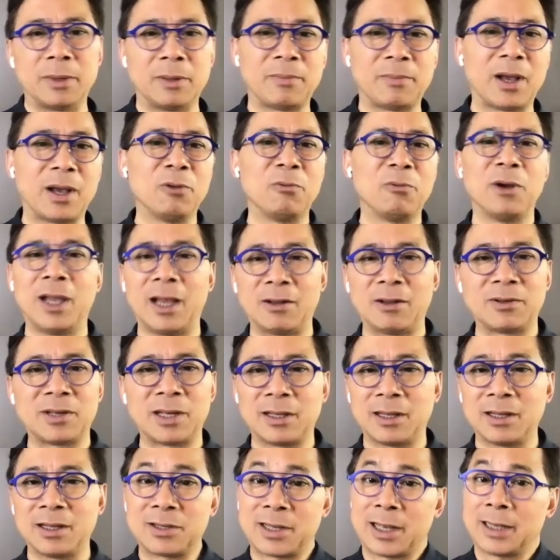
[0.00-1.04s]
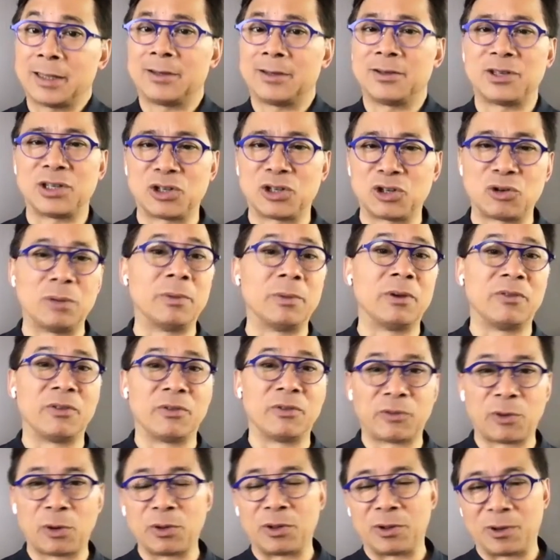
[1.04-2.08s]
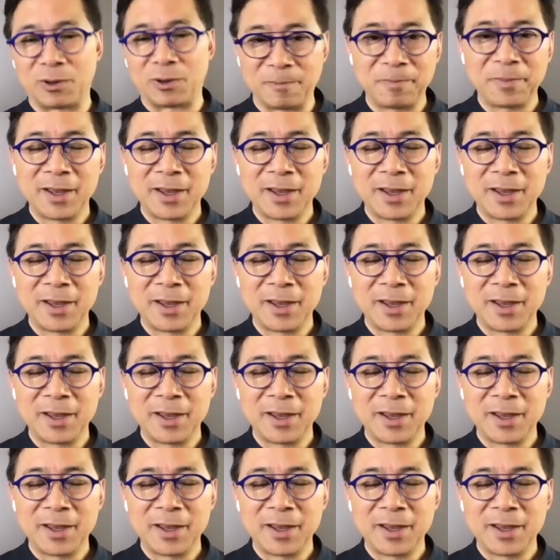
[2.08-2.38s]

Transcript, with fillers: And by the way, I'll t- let's take this extreme even further.